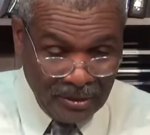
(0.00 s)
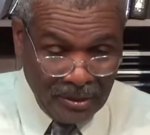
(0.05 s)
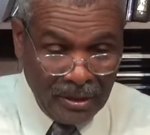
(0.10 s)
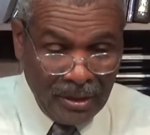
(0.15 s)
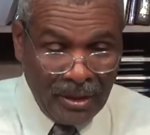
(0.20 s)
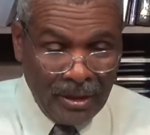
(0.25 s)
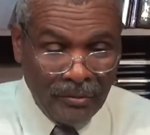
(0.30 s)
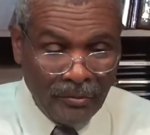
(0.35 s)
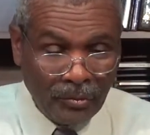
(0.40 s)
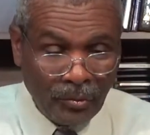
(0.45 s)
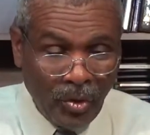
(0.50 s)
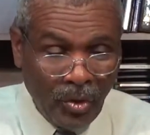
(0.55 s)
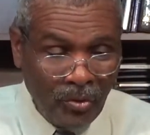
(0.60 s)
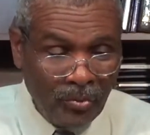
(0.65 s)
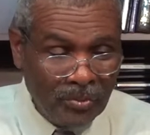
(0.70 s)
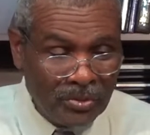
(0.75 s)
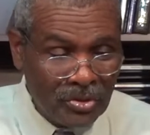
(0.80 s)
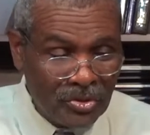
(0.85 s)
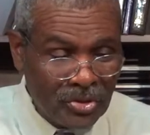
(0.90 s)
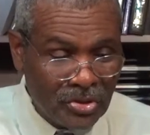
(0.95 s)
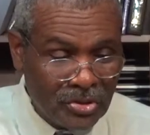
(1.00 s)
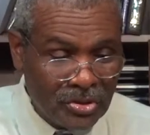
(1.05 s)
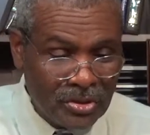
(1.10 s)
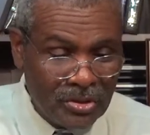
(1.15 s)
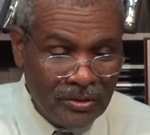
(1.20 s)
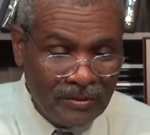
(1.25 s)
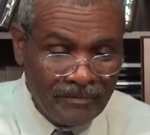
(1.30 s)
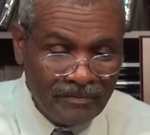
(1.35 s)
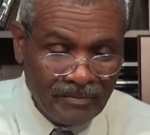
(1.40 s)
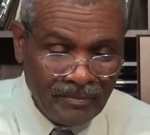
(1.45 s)
in
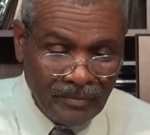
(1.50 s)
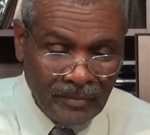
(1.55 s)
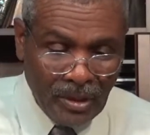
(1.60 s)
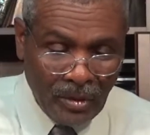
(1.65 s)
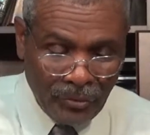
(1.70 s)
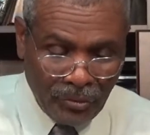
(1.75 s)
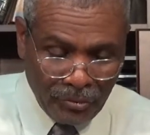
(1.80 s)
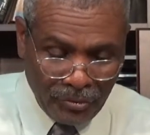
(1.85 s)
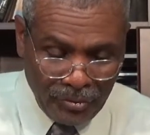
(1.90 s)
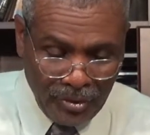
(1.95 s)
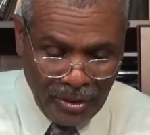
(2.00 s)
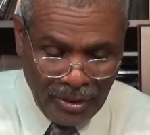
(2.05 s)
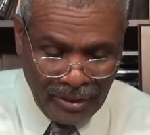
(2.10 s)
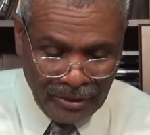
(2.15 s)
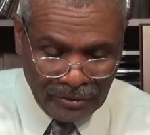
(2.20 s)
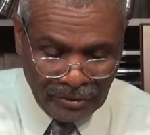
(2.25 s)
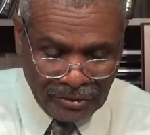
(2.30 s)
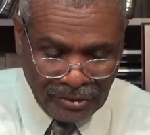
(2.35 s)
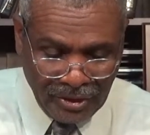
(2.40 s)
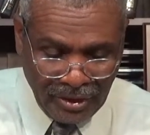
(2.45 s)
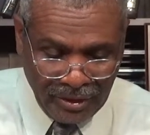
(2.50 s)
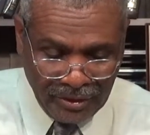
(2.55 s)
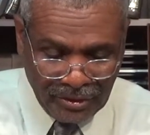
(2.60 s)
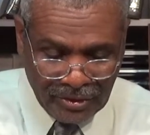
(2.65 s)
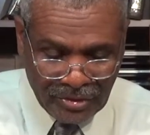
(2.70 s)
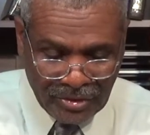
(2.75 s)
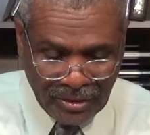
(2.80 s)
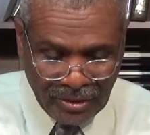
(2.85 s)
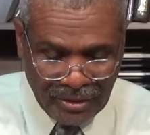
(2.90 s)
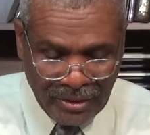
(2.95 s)
Romans 3:10, it
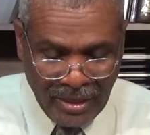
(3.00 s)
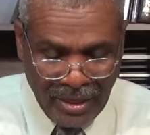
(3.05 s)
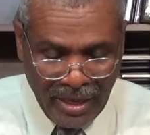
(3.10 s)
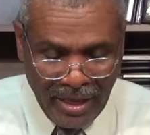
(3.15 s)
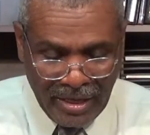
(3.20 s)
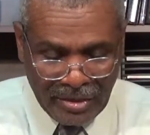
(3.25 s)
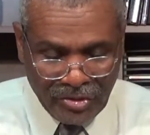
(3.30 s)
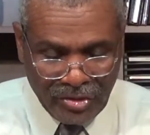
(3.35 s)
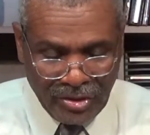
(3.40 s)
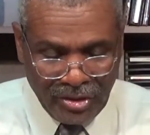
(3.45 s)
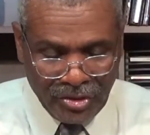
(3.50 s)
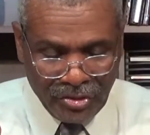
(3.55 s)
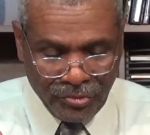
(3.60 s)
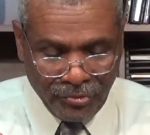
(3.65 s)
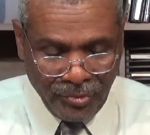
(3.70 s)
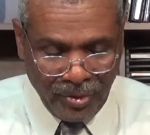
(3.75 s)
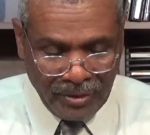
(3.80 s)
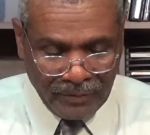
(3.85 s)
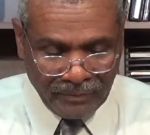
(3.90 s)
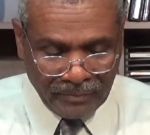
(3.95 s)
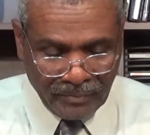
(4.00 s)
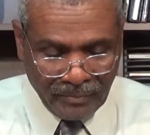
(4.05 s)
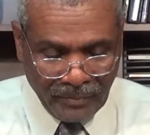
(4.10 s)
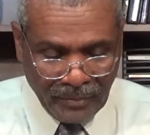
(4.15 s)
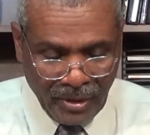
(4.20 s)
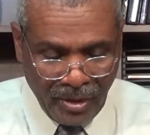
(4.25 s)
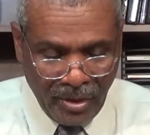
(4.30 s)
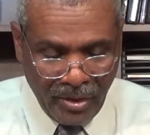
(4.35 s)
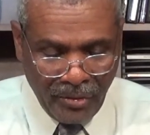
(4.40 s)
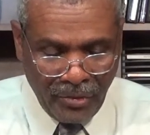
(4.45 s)
said, "As it is written,
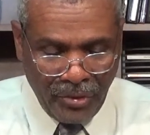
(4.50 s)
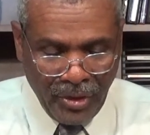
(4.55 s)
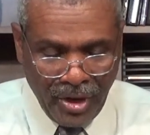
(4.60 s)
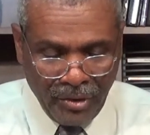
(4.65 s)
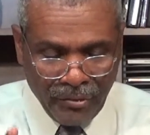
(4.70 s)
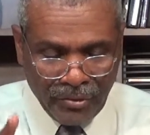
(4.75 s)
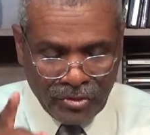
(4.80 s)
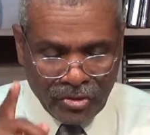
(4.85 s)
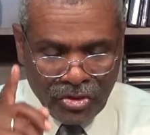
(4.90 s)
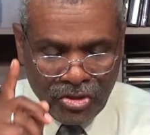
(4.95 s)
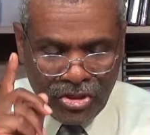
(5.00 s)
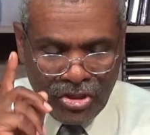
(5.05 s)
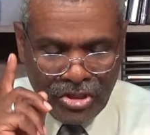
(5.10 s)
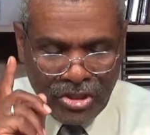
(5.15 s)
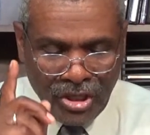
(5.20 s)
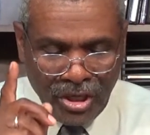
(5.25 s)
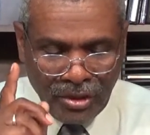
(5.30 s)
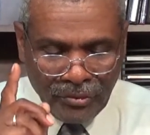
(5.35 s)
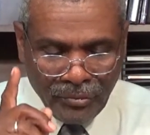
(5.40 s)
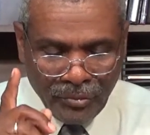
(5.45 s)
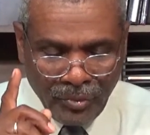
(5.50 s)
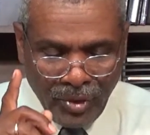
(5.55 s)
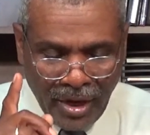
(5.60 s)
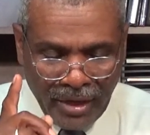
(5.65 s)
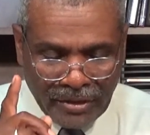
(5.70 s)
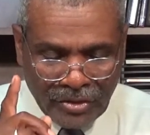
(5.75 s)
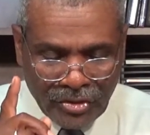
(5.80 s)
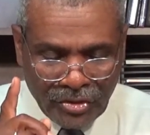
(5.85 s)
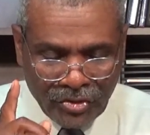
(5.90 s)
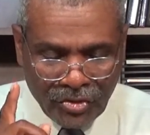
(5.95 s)
there is none
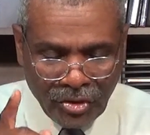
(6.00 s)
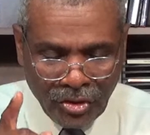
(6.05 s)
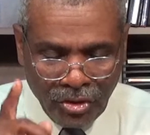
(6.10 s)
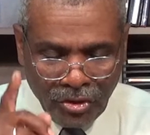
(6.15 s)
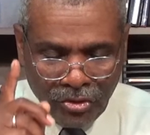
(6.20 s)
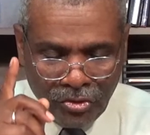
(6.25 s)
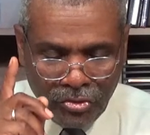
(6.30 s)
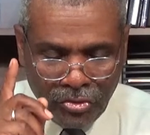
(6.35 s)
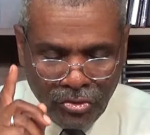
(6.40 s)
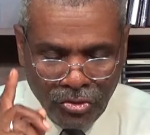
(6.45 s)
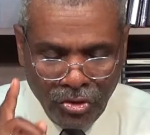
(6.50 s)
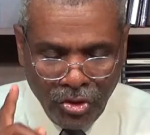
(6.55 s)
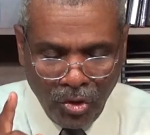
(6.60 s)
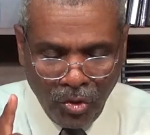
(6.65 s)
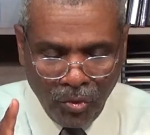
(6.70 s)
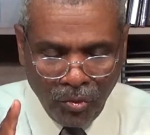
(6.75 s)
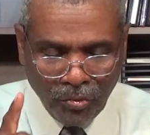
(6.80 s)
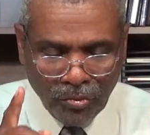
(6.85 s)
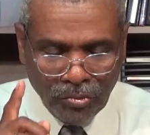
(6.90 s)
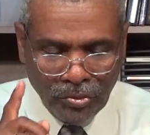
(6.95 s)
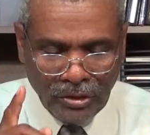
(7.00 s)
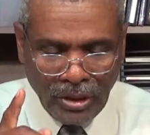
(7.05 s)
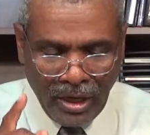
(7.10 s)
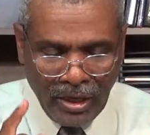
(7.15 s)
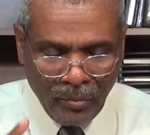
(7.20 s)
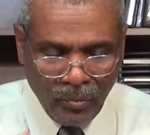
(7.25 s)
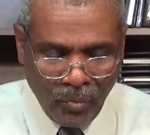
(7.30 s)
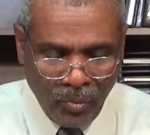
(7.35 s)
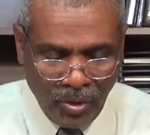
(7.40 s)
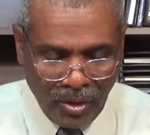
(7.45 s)
righteous, no,
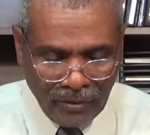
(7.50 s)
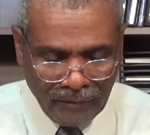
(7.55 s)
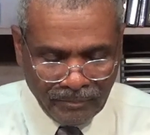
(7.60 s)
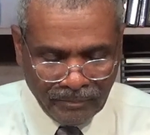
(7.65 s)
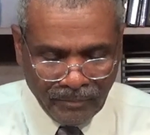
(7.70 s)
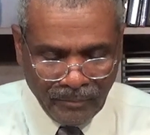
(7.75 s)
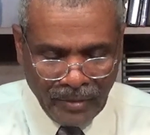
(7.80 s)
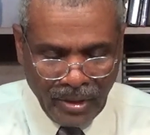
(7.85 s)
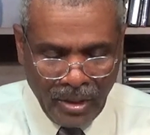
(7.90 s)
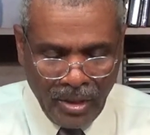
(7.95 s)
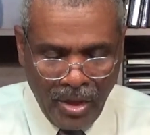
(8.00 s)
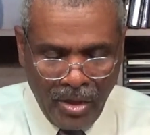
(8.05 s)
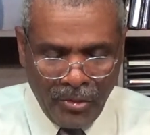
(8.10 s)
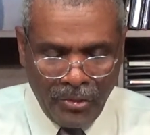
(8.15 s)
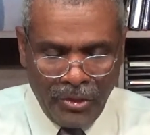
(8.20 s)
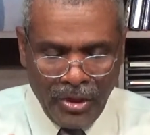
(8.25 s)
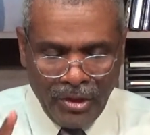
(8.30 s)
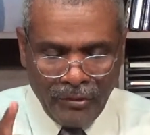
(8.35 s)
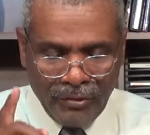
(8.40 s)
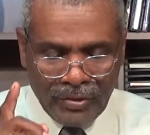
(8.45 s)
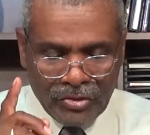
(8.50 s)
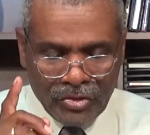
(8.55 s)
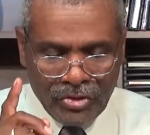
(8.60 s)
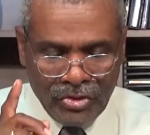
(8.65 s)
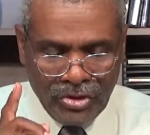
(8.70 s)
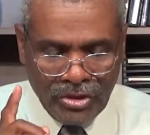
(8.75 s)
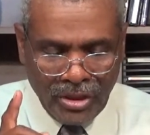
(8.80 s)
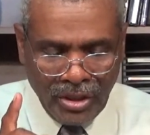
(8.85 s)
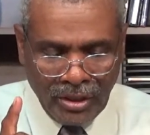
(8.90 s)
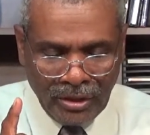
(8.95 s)
not one. There is
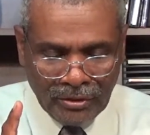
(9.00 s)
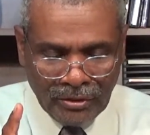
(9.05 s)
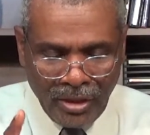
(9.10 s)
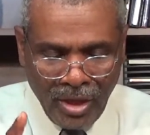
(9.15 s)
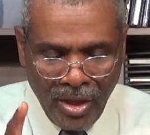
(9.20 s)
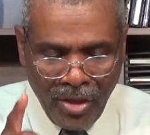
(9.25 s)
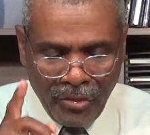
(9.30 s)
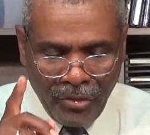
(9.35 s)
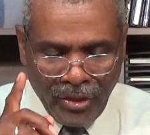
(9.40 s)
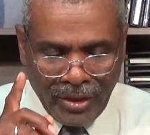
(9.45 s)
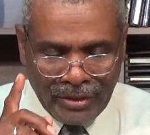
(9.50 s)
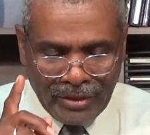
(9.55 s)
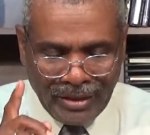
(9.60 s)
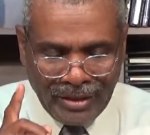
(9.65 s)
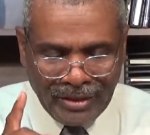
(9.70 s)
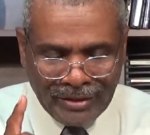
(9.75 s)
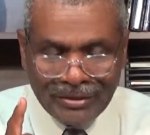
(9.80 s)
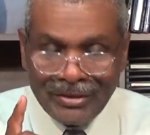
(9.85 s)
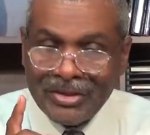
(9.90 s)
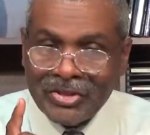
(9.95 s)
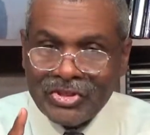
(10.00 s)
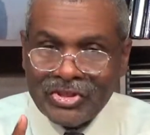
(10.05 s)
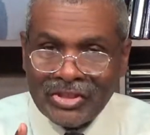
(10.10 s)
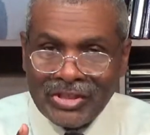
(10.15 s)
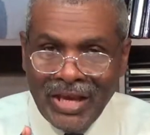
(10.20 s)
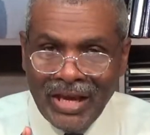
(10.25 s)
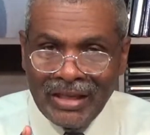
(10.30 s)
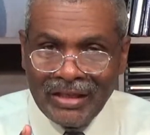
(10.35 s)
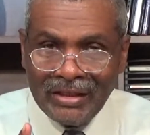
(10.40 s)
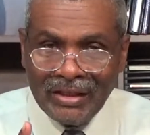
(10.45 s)
none that
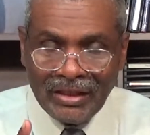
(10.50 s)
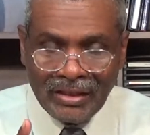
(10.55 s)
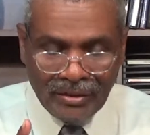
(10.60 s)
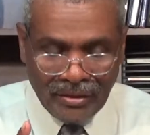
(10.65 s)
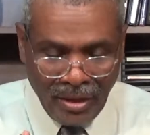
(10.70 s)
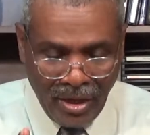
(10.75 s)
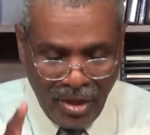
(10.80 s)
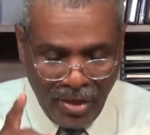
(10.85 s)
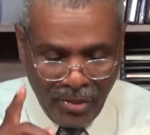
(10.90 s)
understandeth.